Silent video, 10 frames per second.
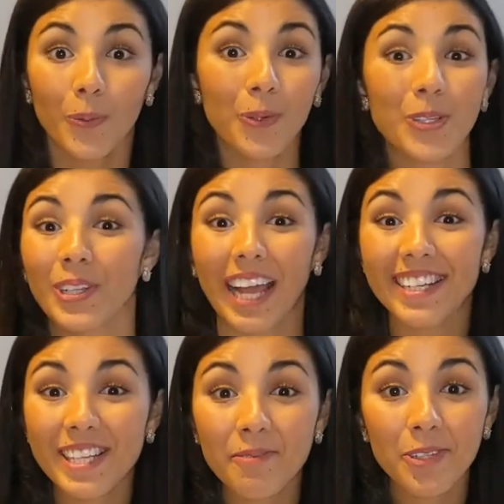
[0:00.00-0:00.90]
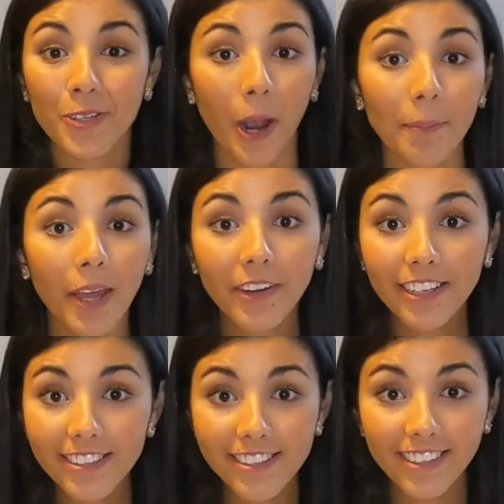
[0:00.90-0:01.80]
Would you like some
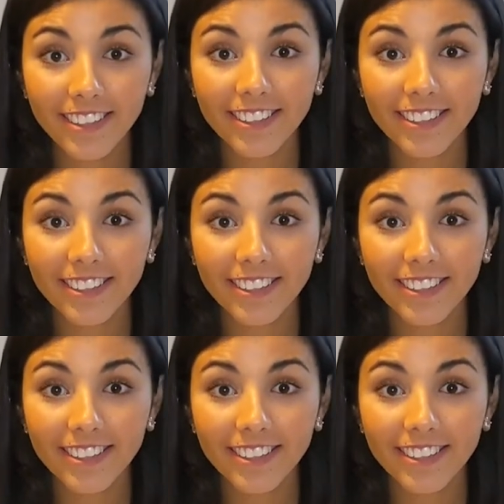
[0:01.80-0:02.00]
strawberries?